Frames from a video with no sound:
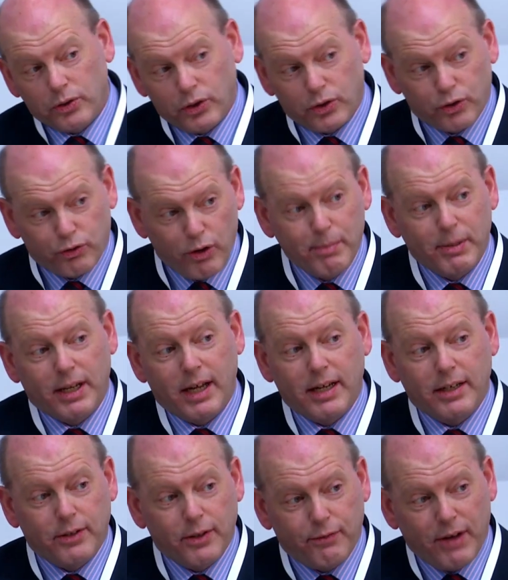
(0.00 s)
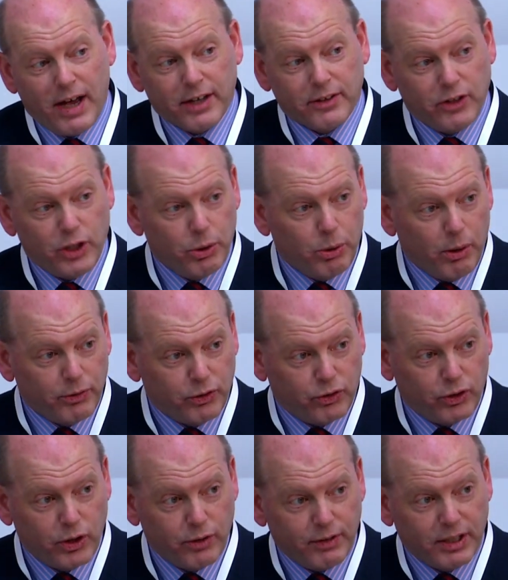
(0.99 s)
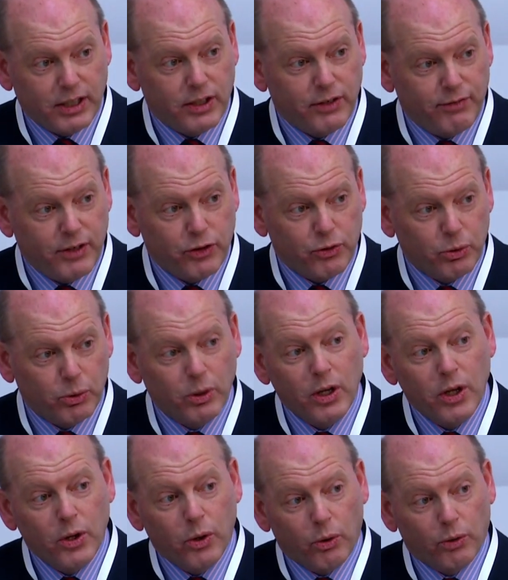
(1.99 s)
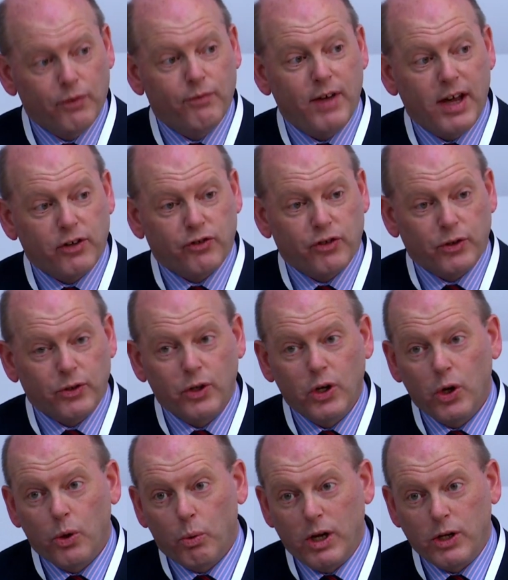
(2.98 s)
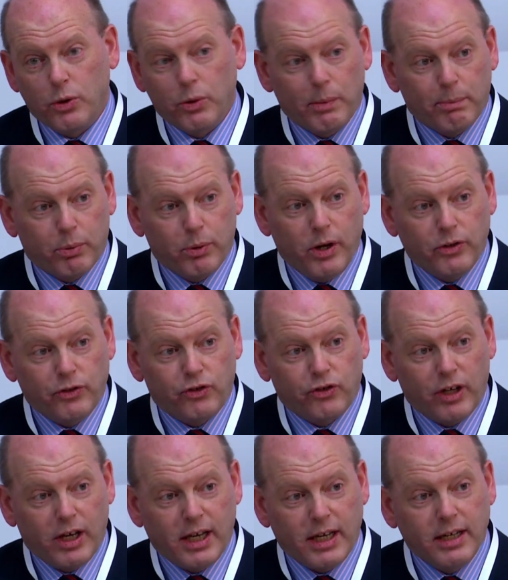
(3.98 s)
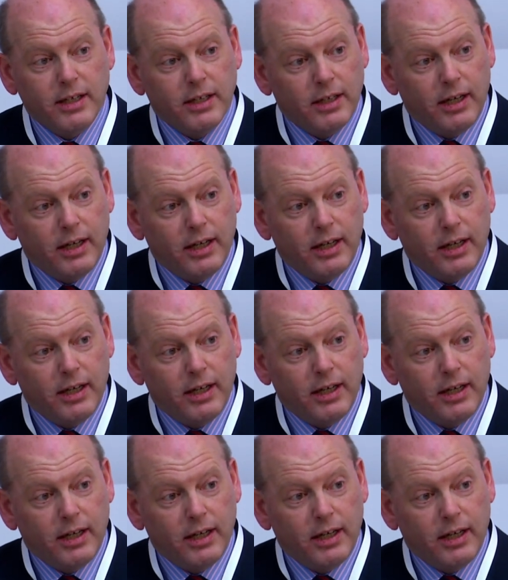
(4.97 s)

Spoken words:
discriminate the fact that you are a serving individual or a veteran when you approach, say,